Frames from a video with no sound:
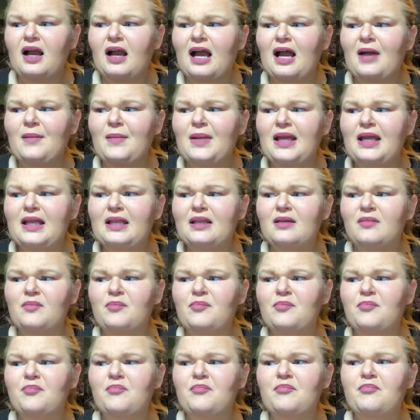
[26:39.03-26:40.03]
I
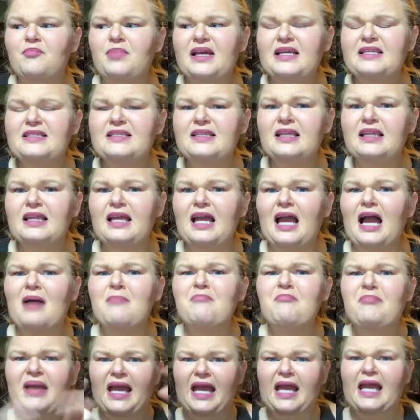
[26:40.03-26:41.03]
mean, basically,
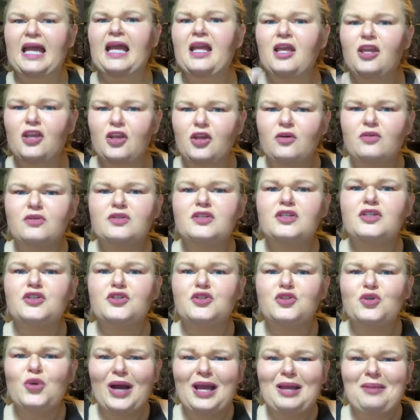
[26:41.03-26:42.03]
I'm paying you to
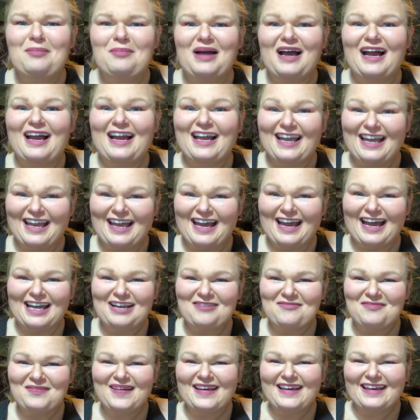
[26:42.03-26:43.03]
join my
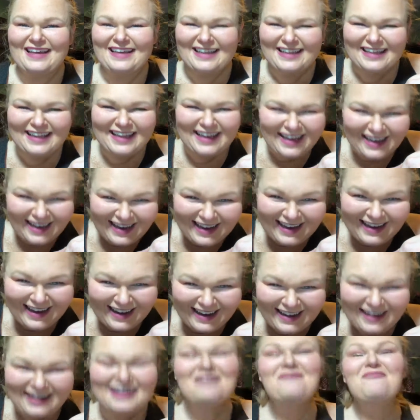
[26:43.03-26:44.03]
academy.
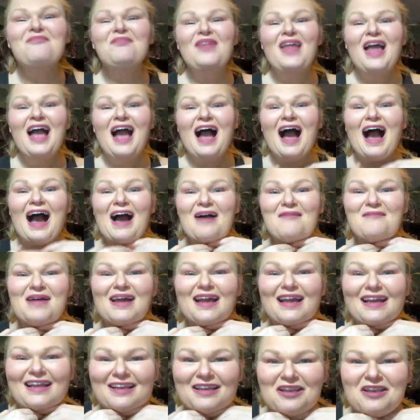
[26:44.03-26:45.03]
I
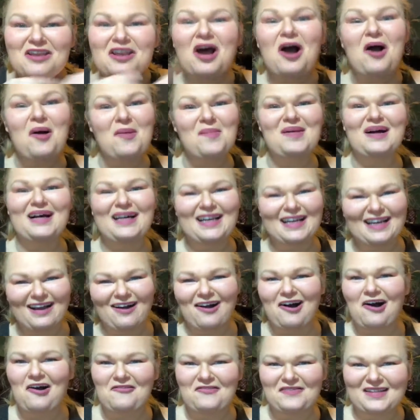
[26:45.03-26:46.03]
make no money
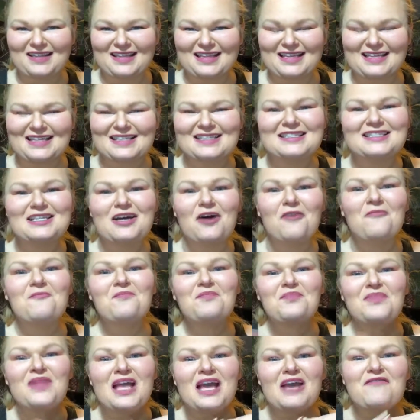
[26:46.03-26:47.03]
off of this. So
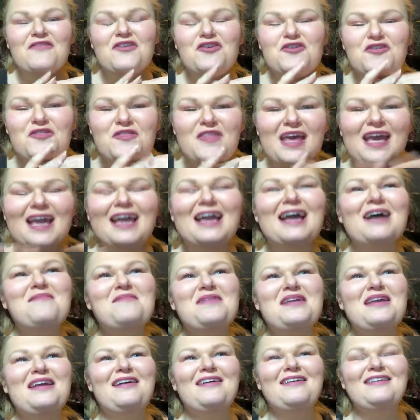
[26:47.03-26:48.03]
if you think
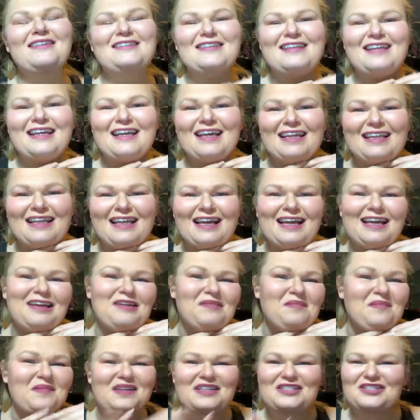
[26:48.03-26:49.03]
I'm here to get like
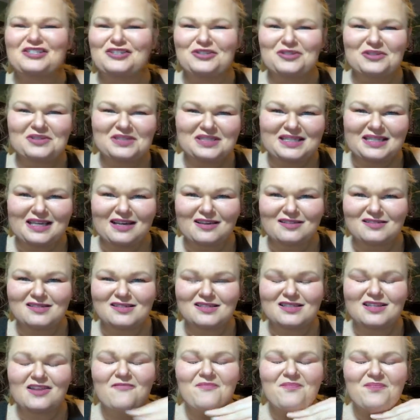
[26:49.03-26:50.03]
commission on sales
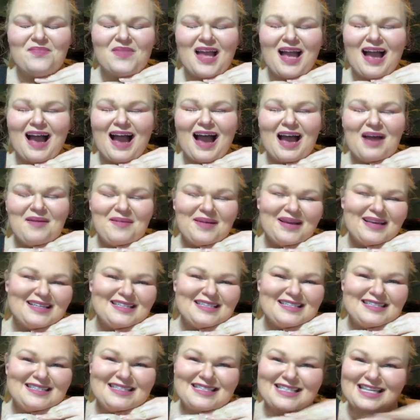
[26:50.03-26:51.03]
and stuff, I make
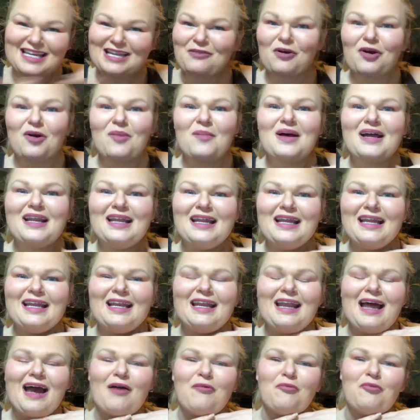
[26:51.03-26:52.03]
zero money.
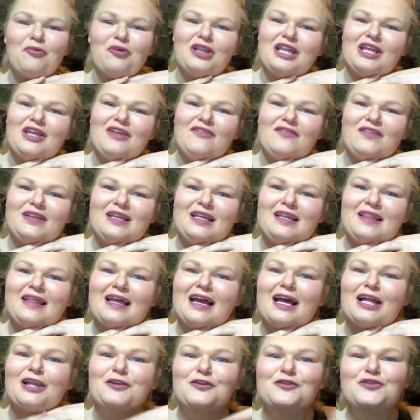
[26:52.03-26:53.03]
And not really, if
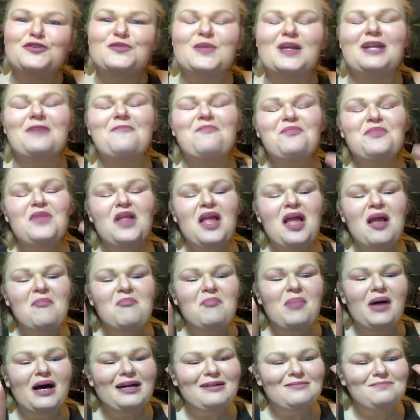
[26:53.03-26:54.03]
anything, I lose money.
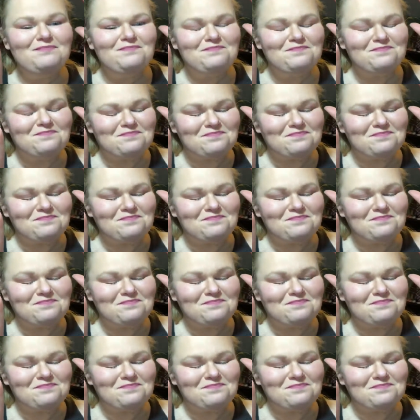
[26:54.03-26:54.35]
But